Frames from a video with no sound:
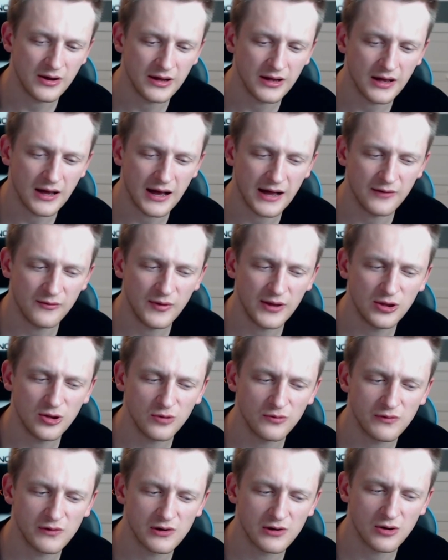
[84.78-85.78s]
I went
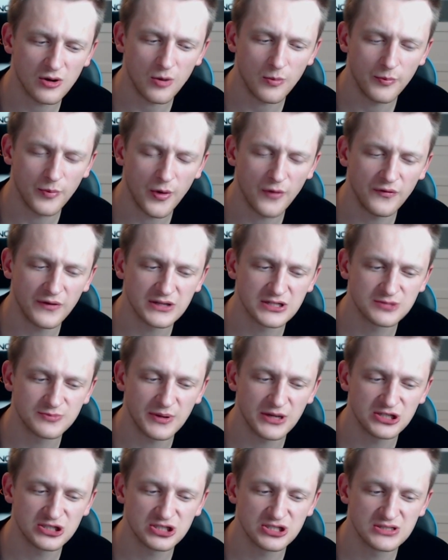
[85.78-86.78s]
over both
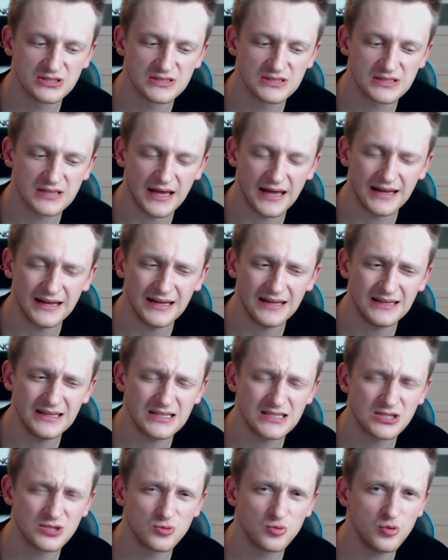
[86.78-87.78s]
expansions and it is
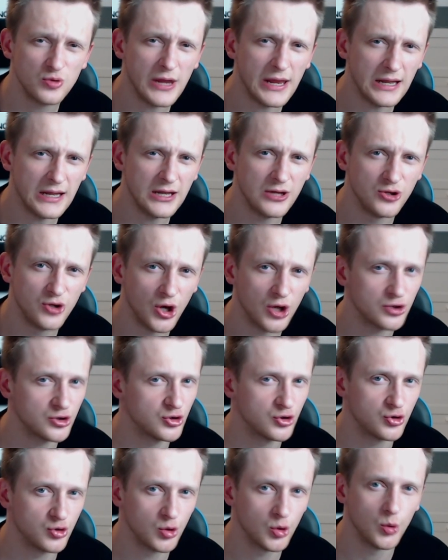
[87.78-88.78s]
really not
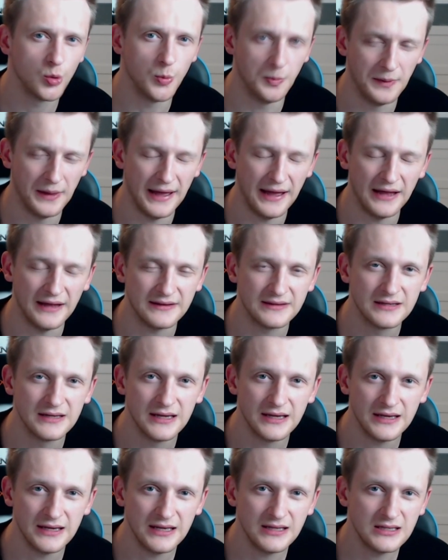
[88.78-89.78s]
too bad.
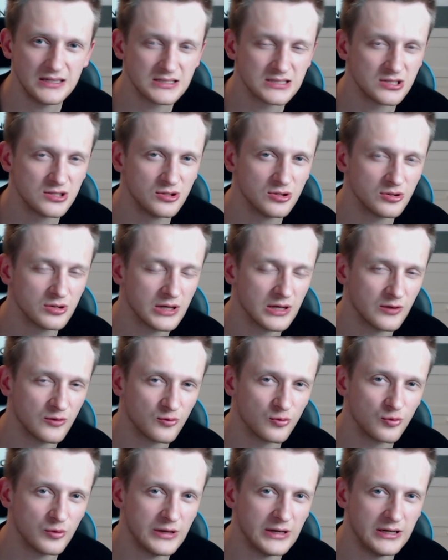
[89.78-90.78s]
It is looking
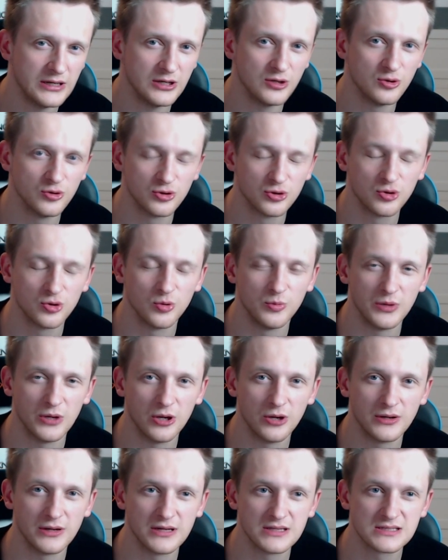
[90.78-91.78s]
really good, to be
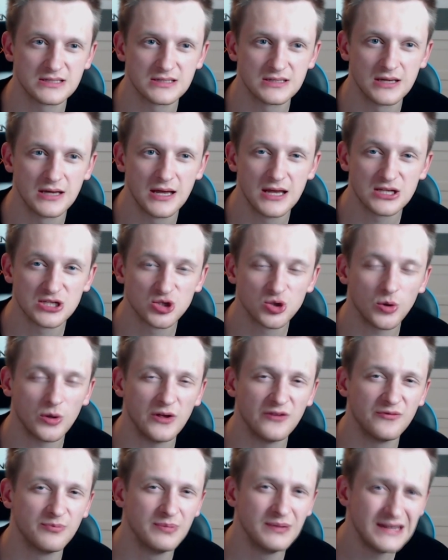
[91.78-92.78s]
honest. So
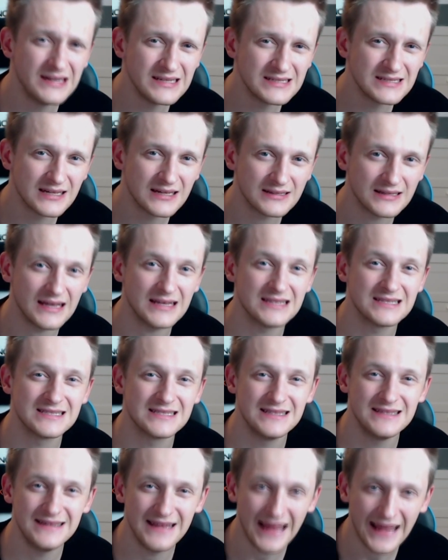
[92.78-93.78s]
if Blizzard is
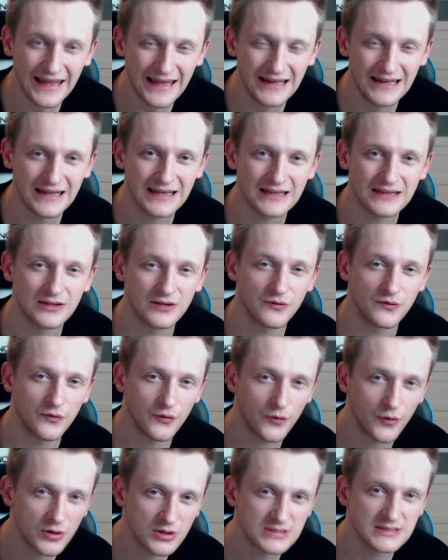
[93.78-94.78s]
nailing the
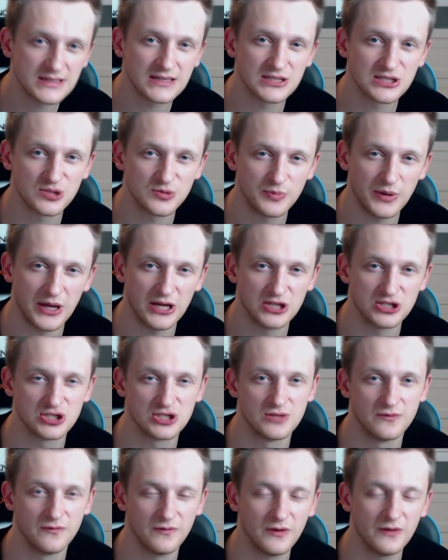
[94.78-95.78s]
first expansion
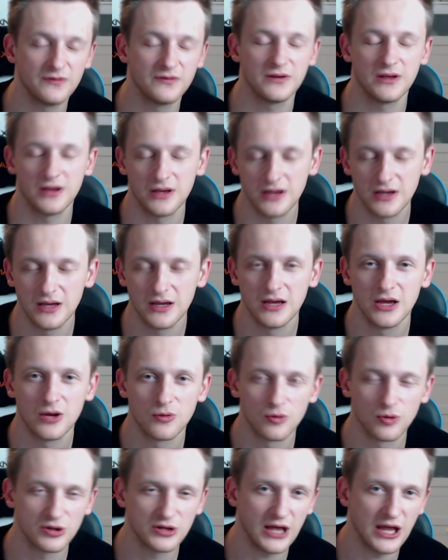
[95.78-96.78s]
with the
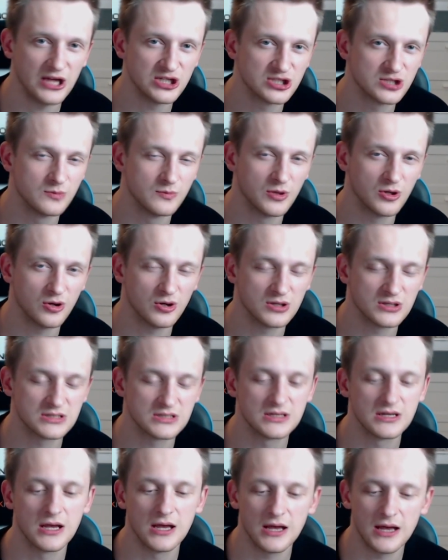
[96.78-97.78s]
rotation, because
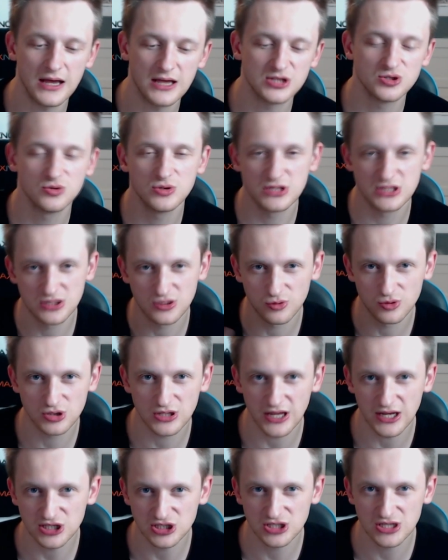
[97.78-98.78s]
as soon as the
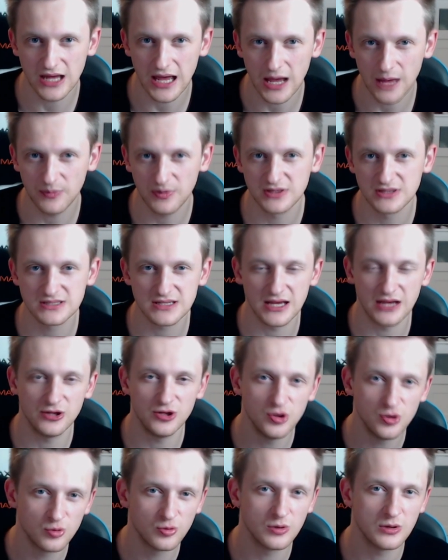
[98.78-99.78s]
rotation happens, a
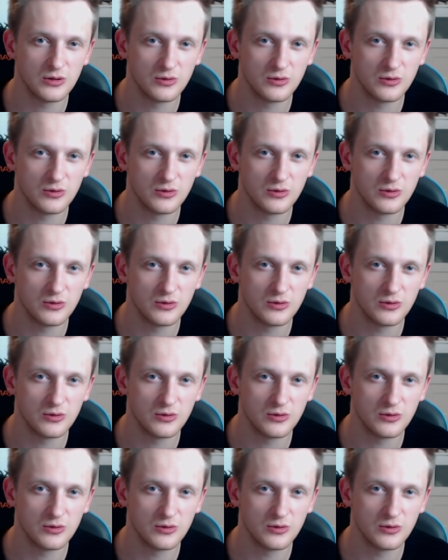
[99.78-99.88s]
new